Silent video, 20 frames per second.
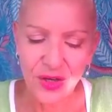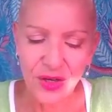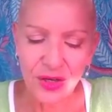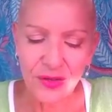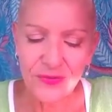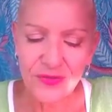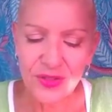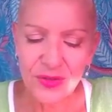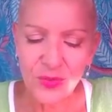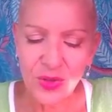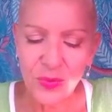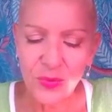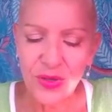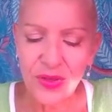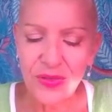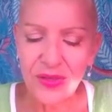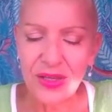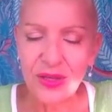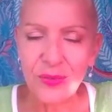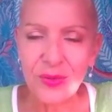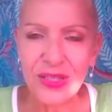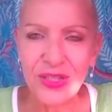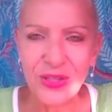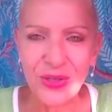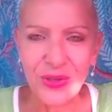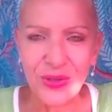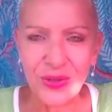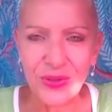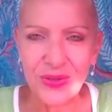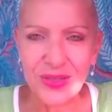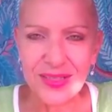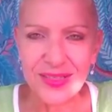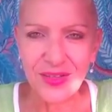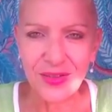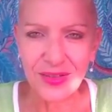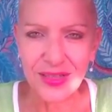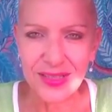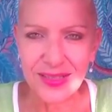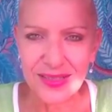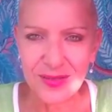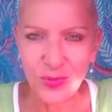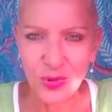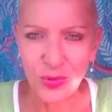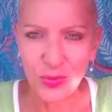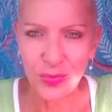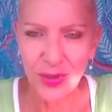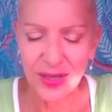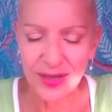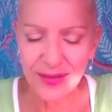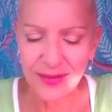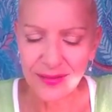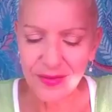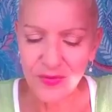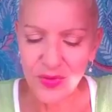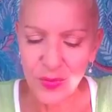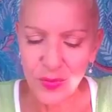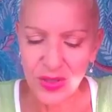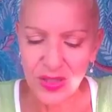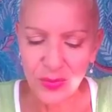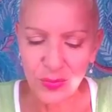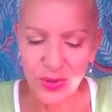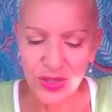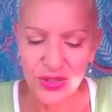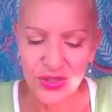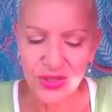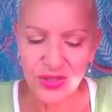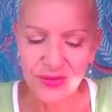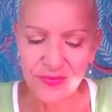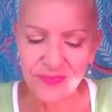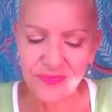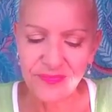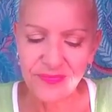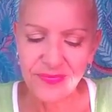Often what we think we know is only a small part of the bigger picture.